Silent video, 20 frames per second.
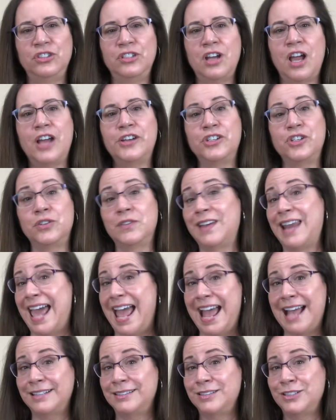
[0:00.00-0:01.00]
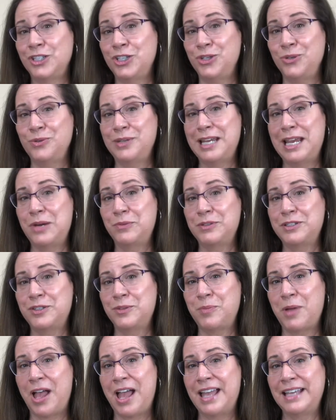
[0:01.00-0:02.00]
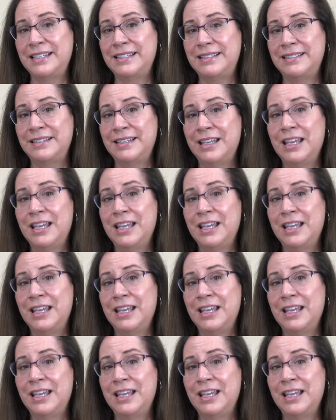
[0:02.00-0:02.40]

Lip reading: on your last Q&A response,